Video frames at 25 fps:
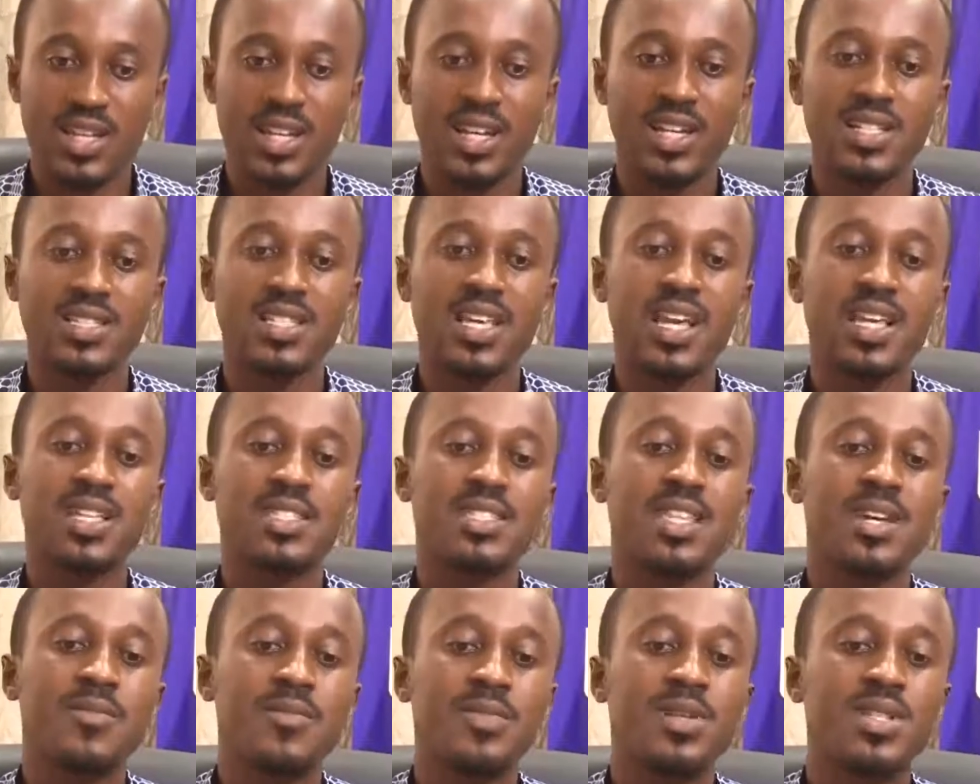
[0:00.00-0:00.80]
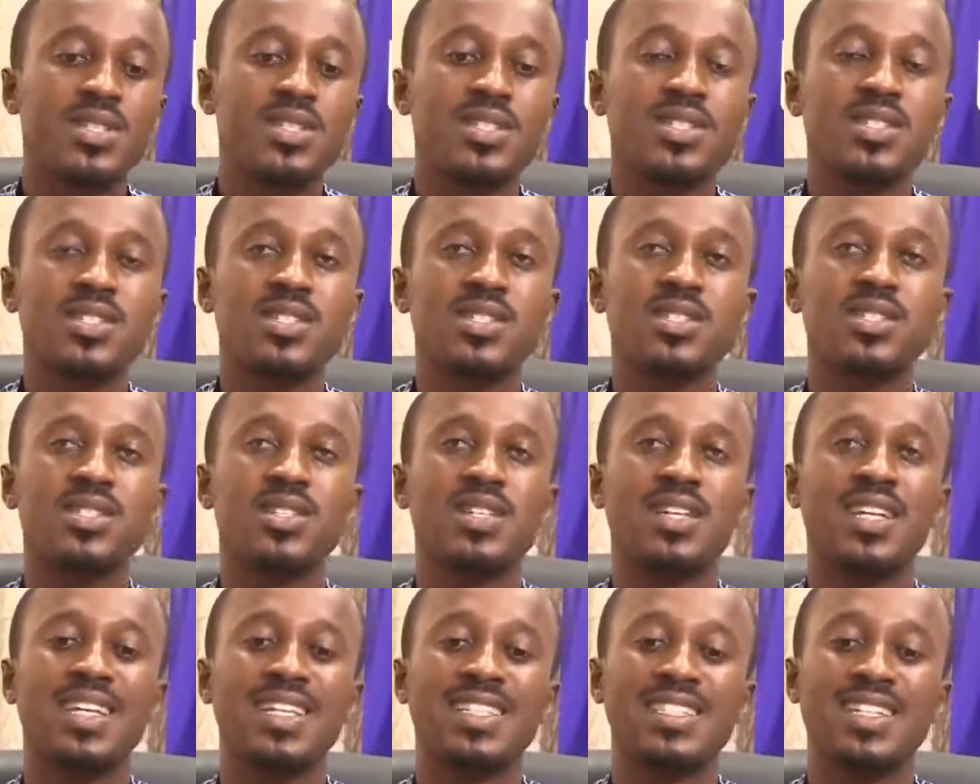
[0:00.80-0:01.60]
it establishes
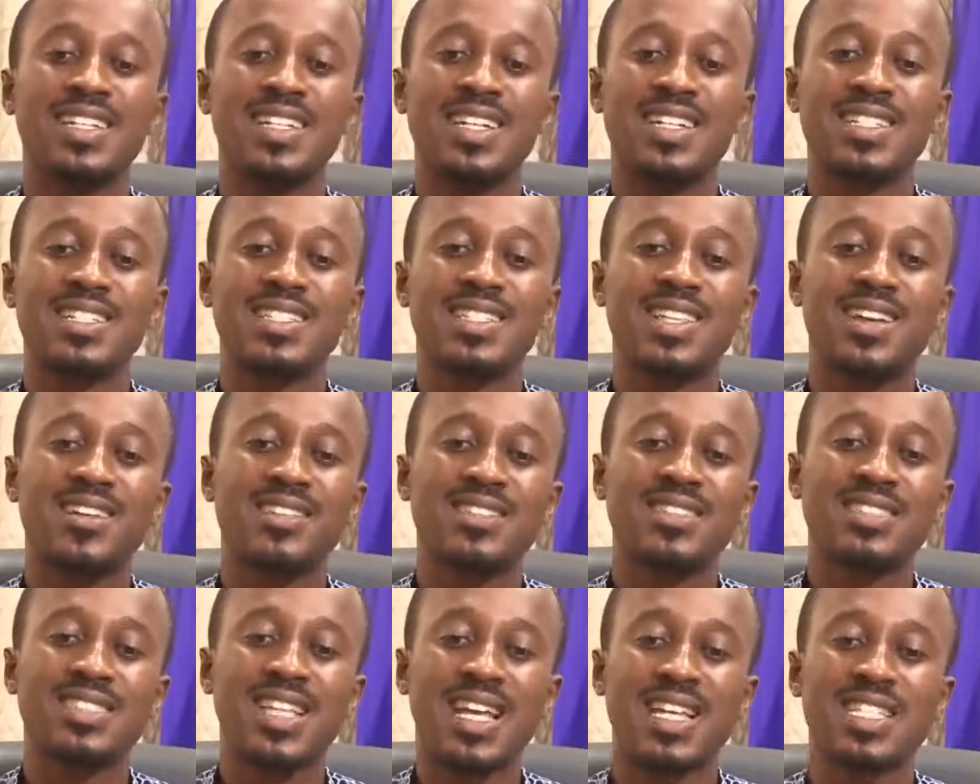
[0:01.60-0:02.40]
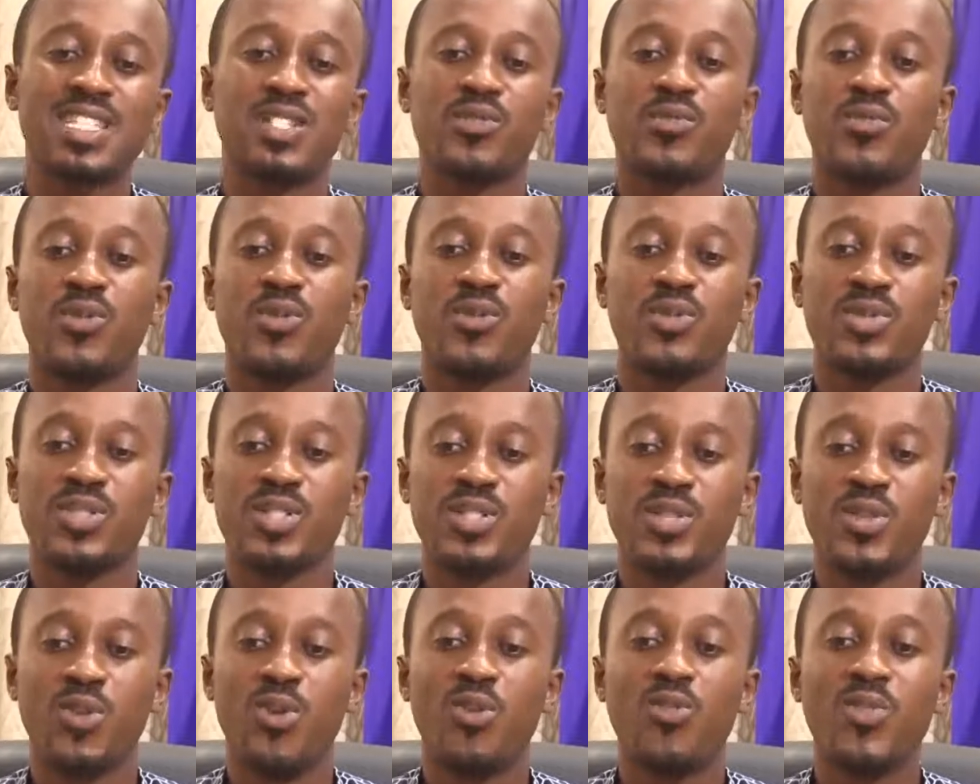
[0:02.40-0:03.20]
international task
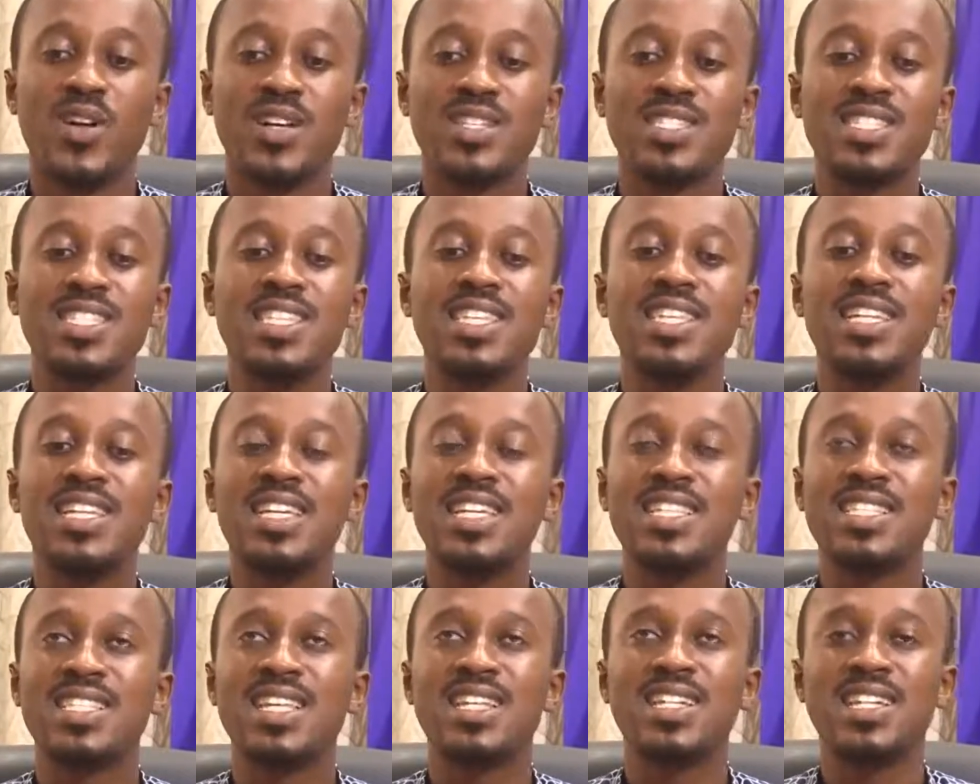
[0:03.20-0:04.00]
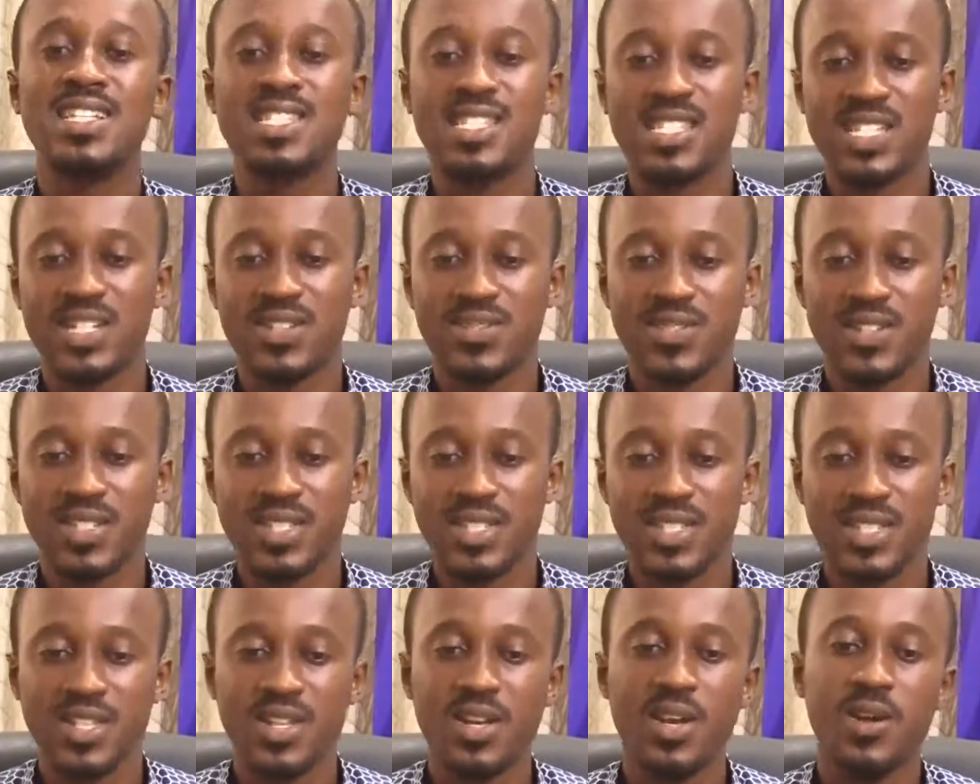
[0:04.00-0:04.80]
force overseeing internet
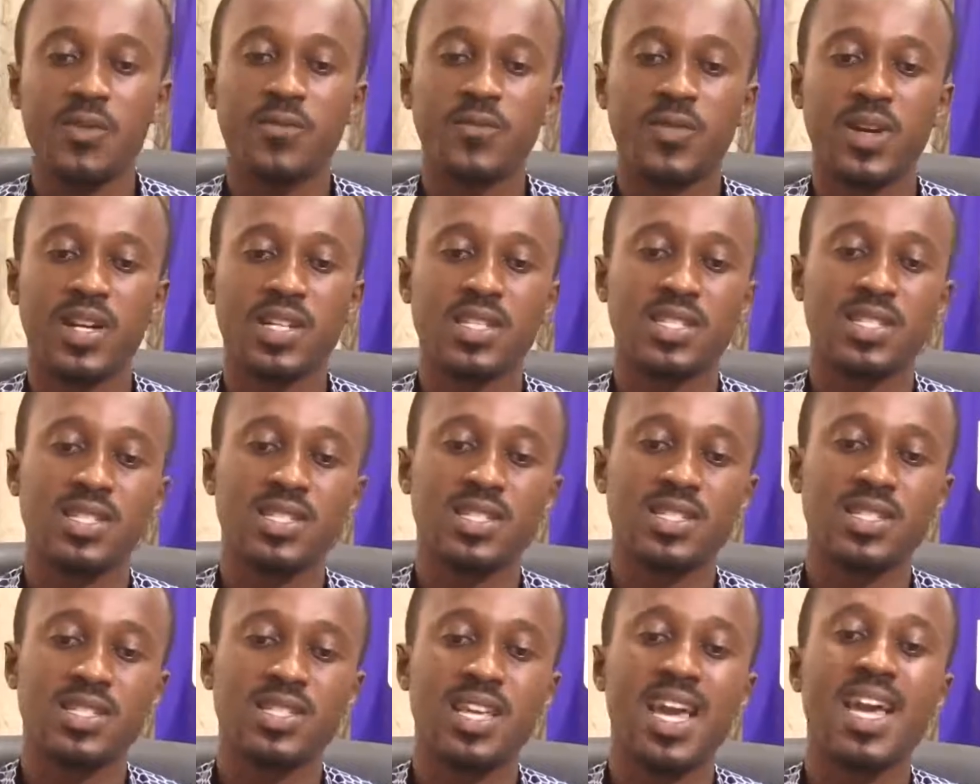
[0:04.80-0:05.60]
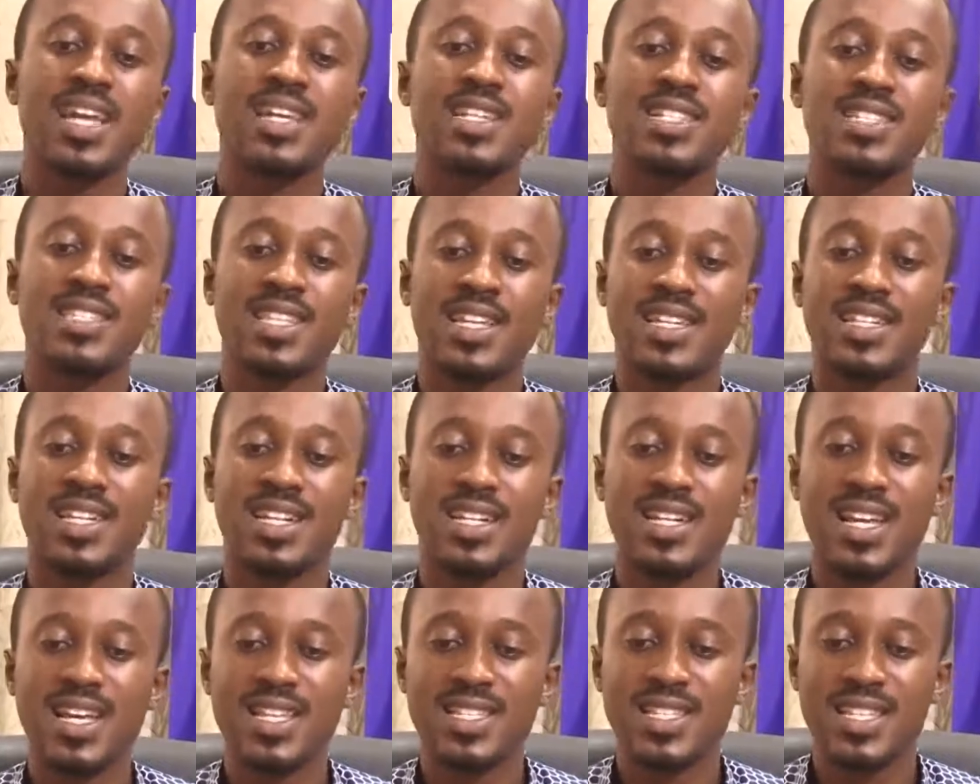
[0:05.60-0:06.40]
security functions and
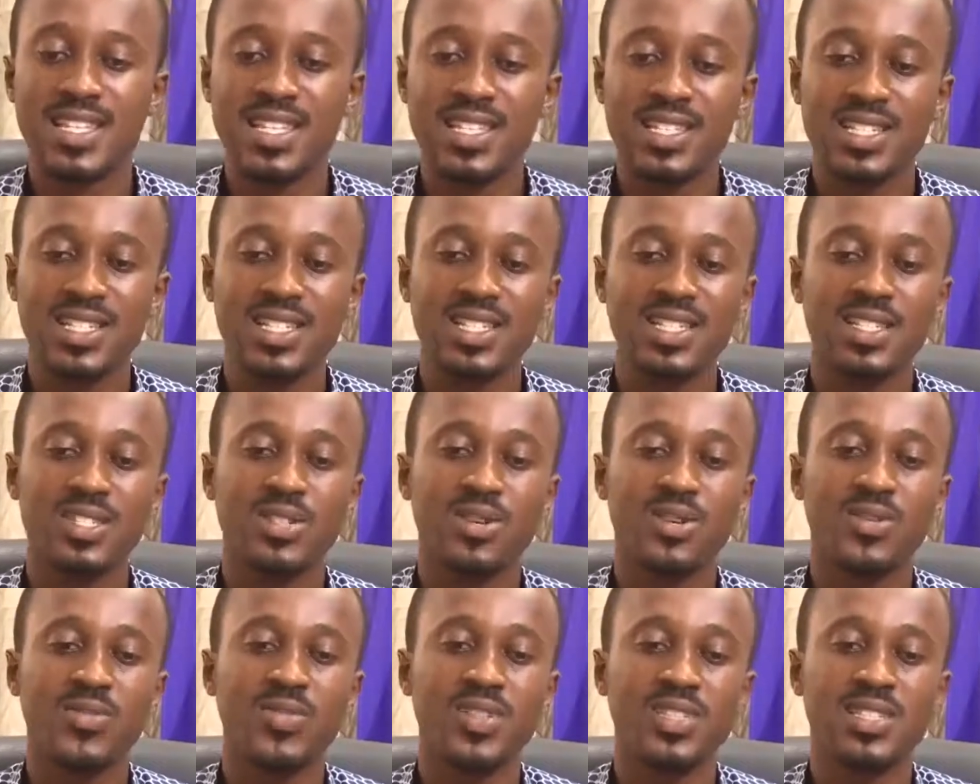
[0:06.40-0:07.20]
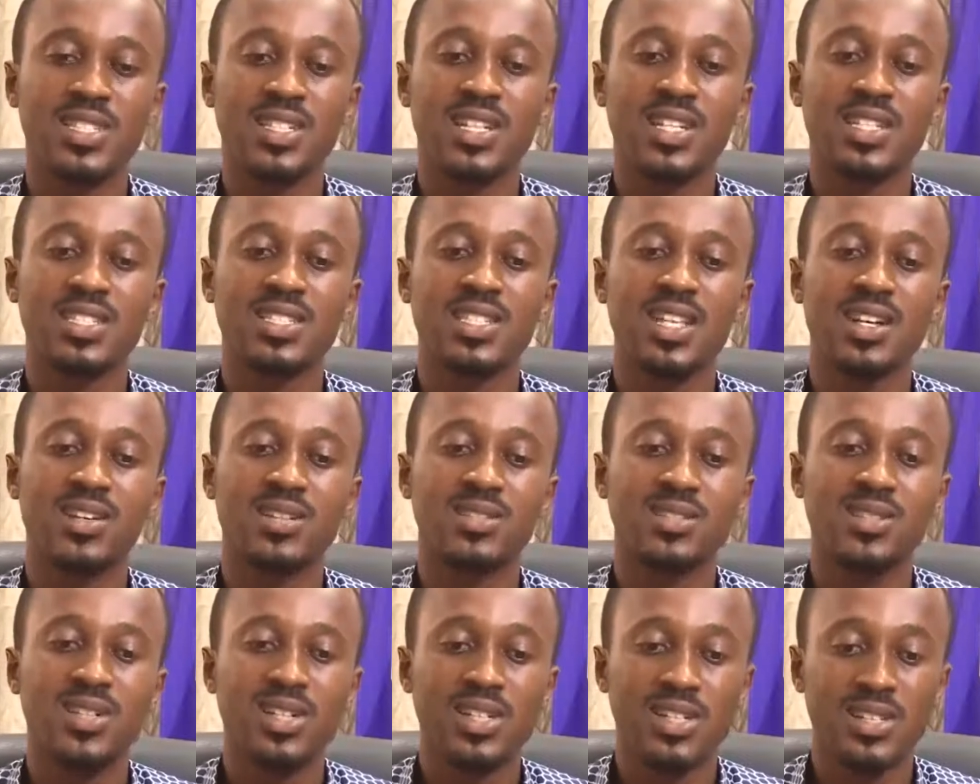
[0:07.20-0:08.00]
standardization of
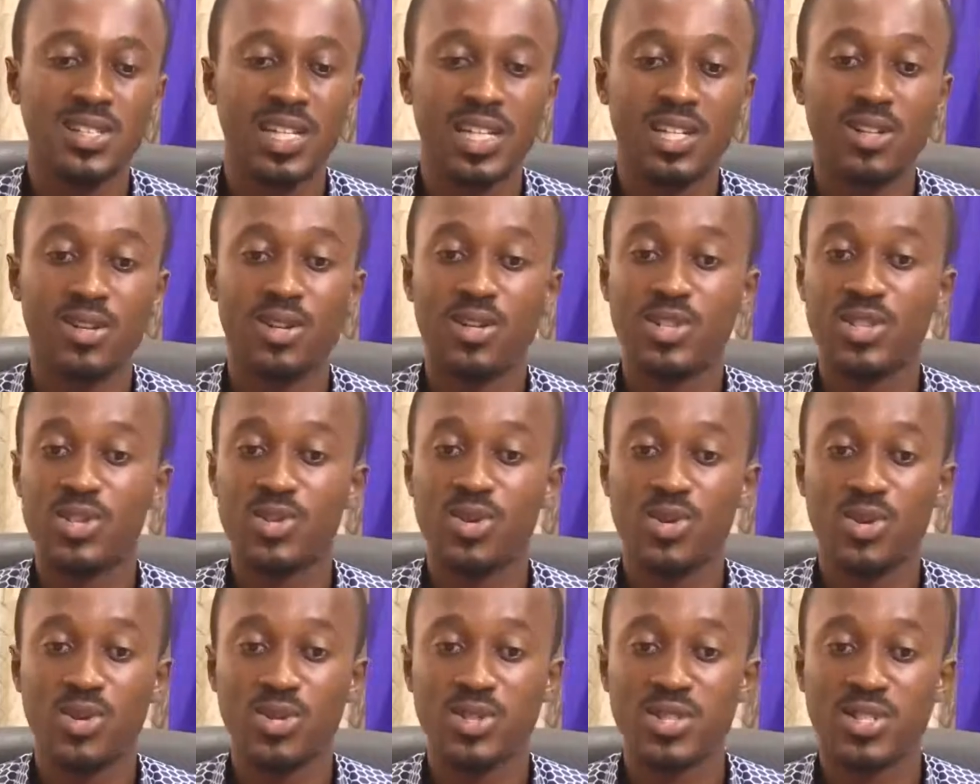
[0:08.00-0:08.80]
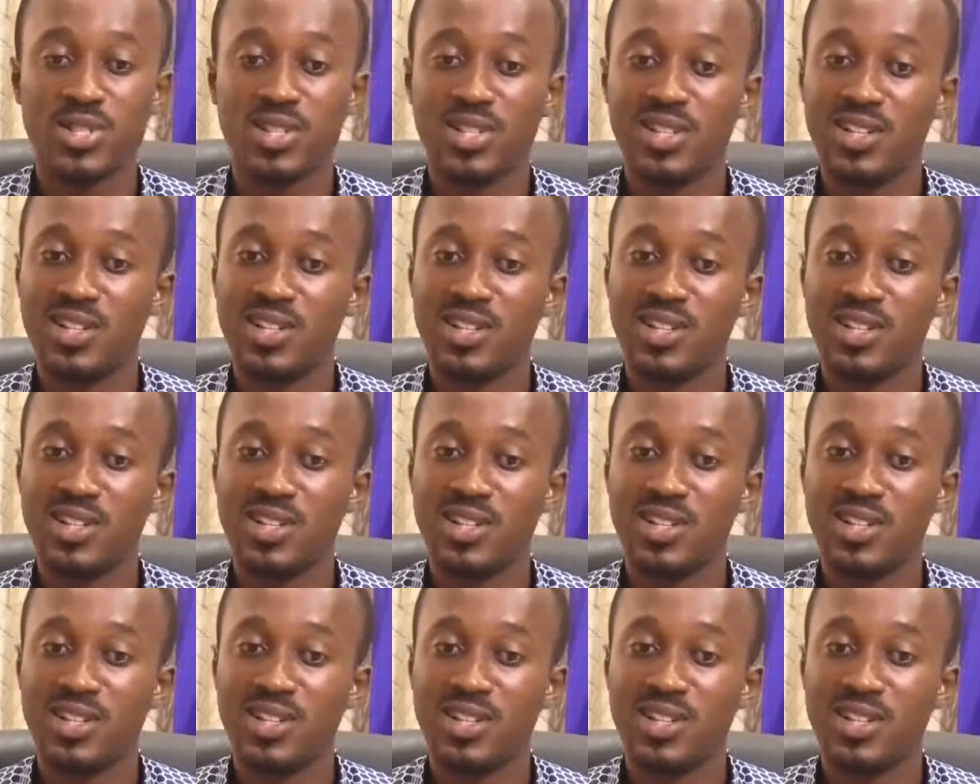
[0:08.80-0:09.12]
international technology laws.